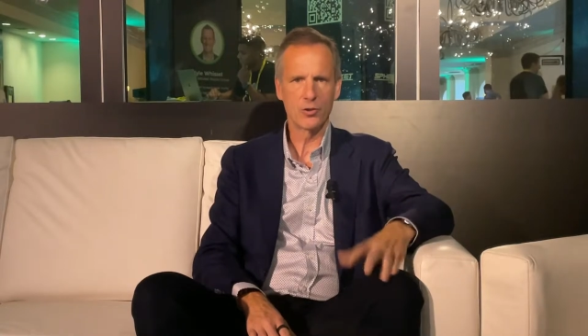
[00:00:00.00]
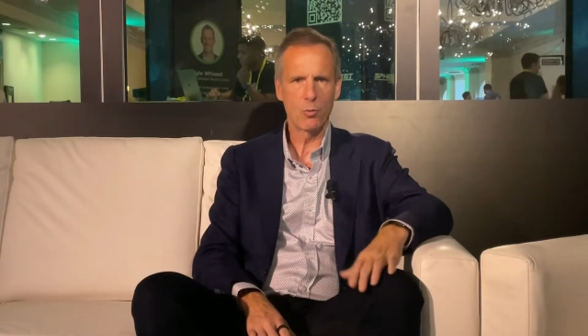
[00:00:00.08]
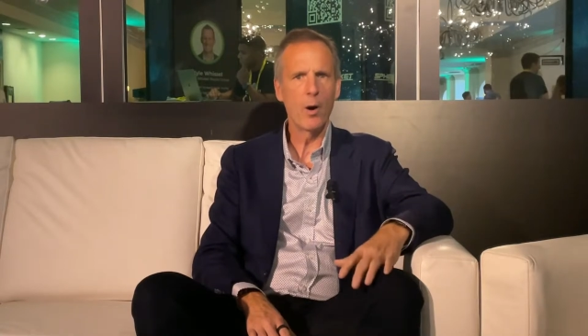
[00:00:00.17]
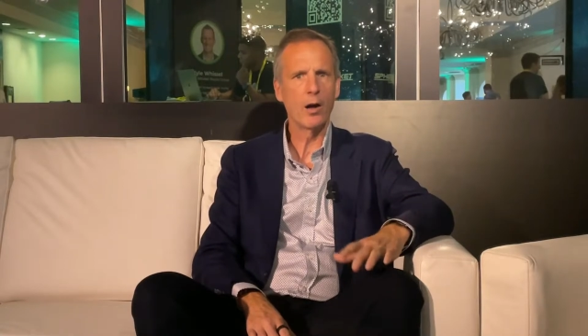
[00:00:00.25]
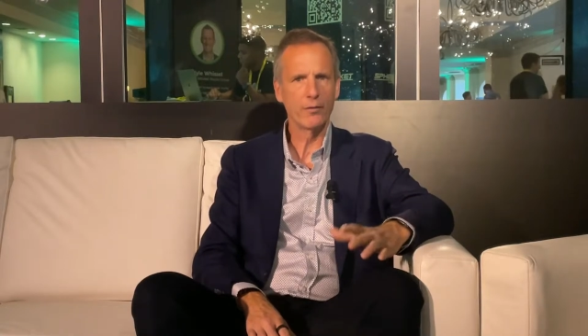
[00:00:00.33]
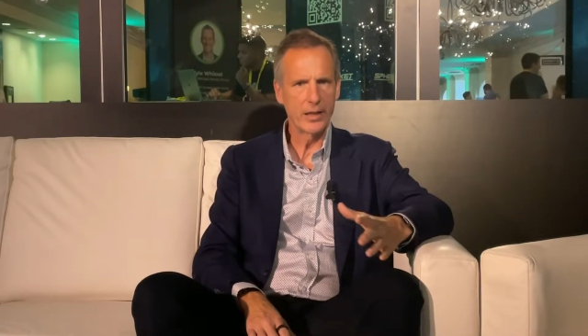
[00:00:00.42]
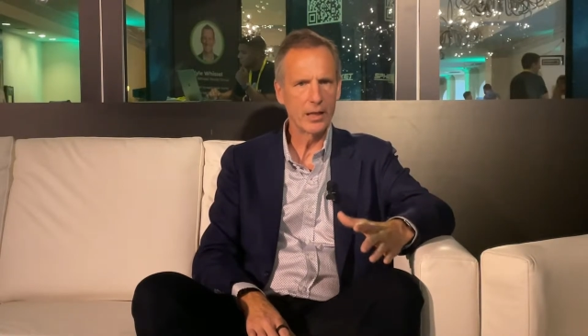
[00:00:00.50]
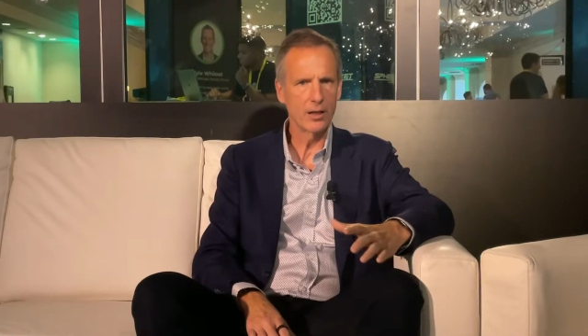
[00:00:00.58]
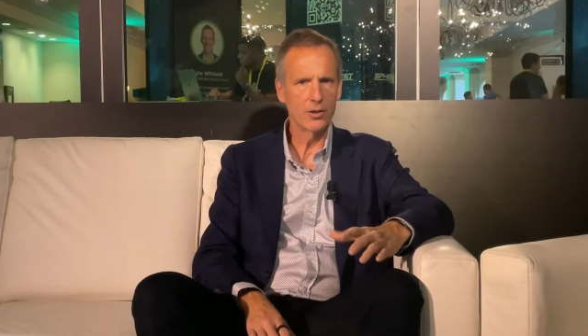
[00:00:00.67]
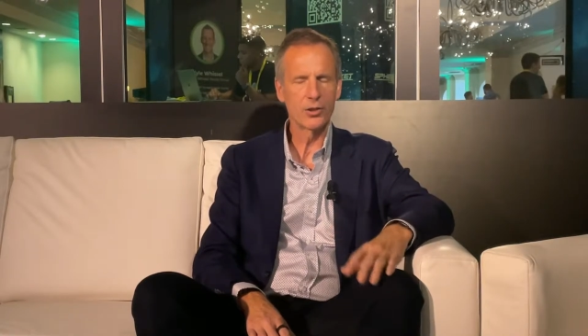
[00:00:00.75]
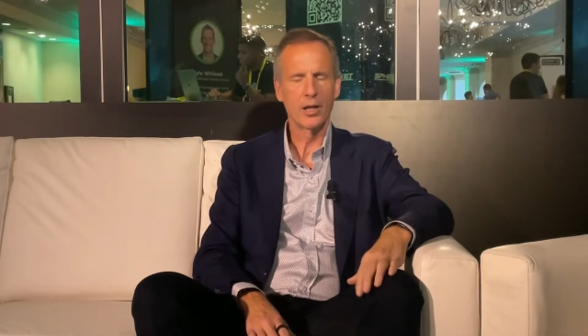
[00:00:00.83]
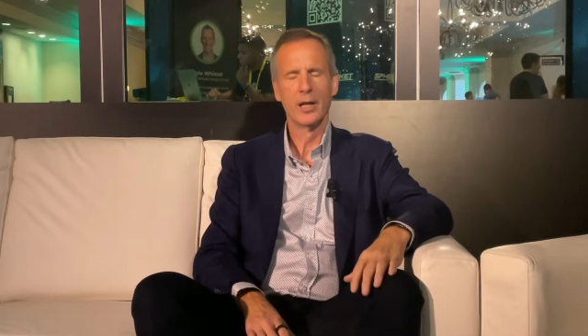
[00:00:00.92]
12
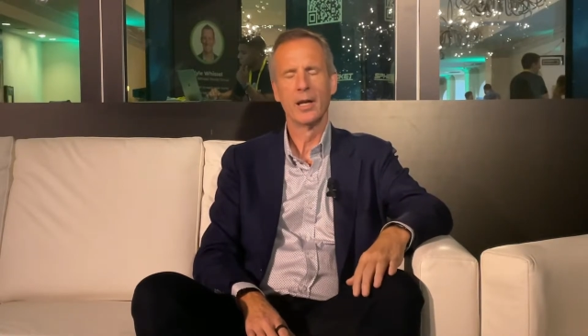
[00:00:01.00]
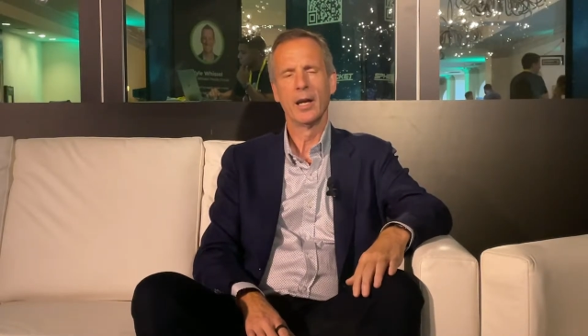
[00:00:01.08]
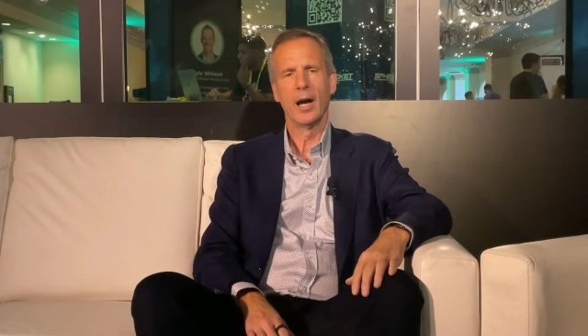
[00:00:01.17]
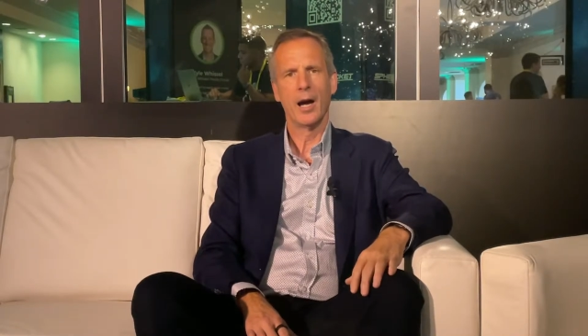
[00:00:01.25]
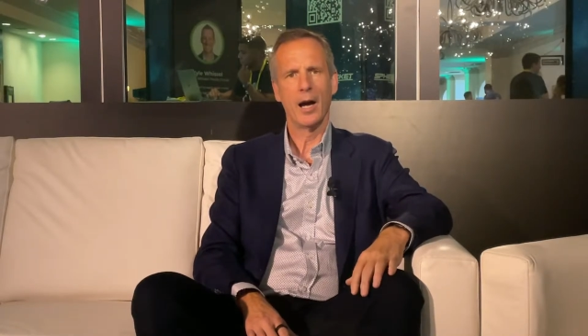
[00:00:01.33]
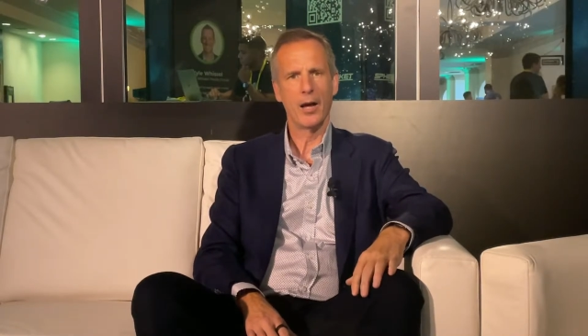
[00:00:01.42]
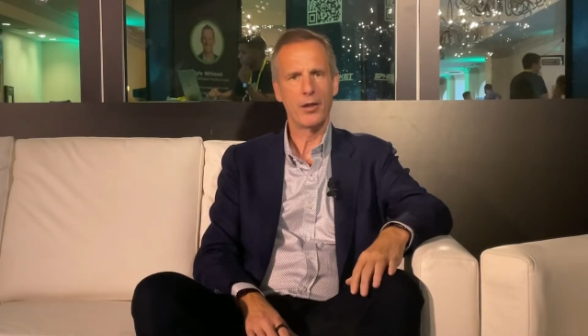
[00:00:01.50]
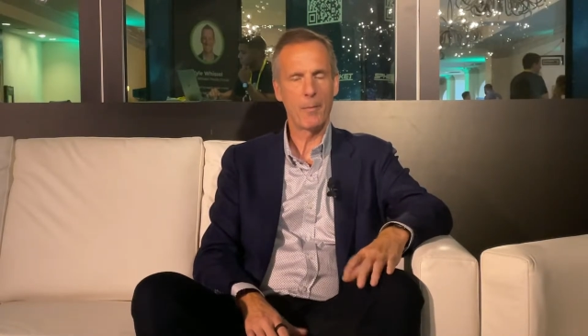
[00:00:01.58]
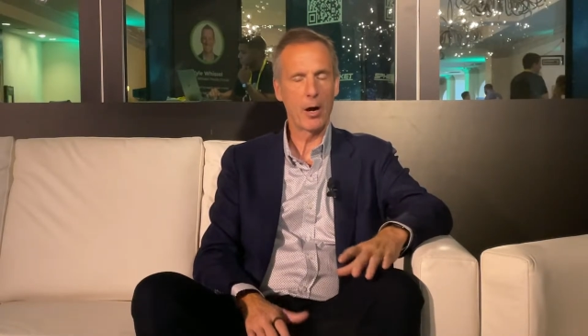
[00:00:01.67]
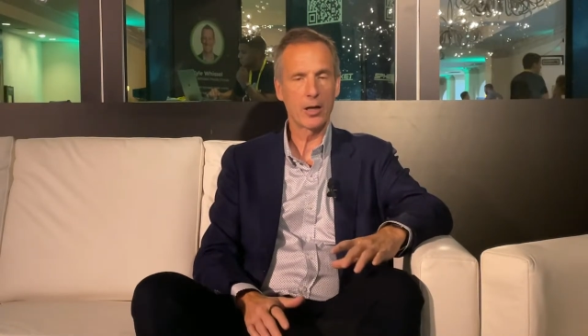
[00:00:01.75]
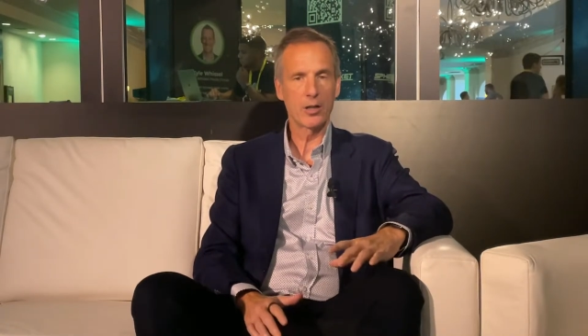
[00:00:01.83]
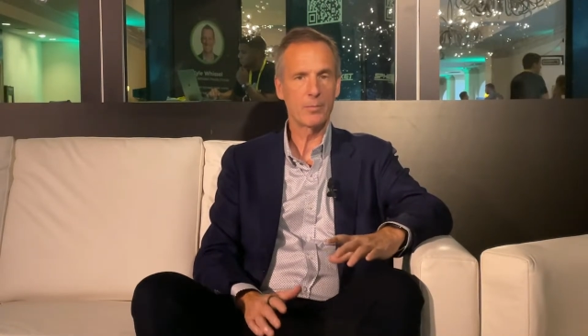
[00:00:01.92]
years, the
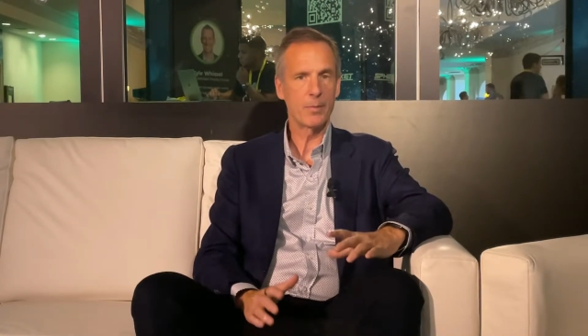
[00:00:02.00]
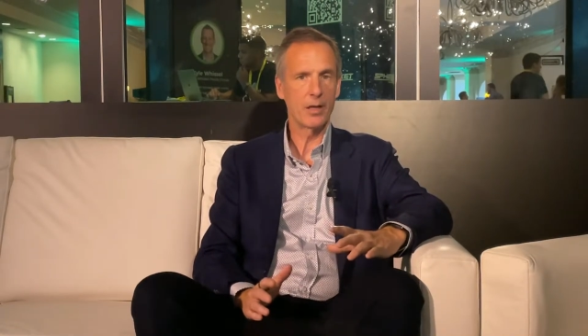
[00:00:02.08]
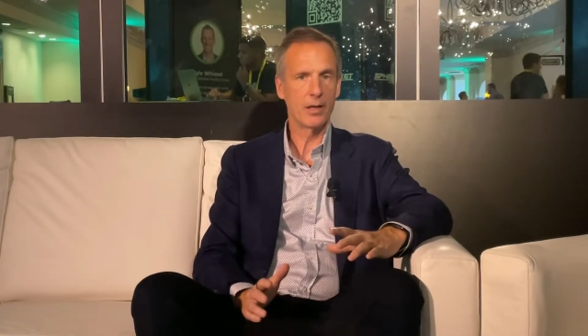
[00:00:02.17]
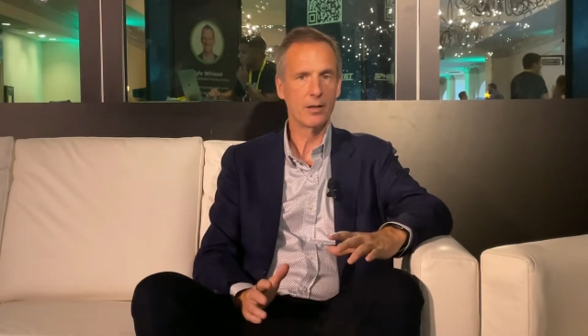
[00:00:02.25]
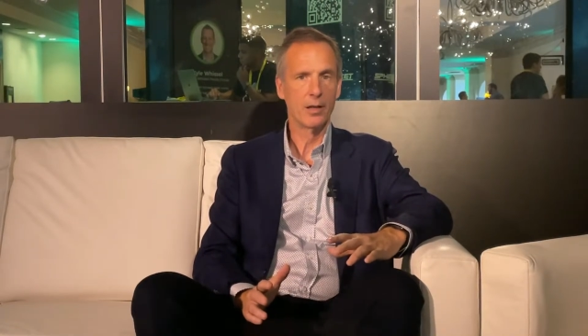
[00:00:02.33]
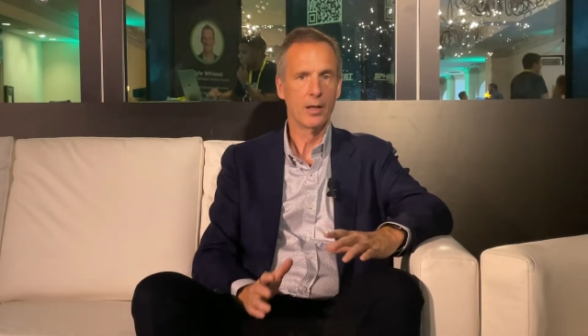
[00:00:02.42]
market's been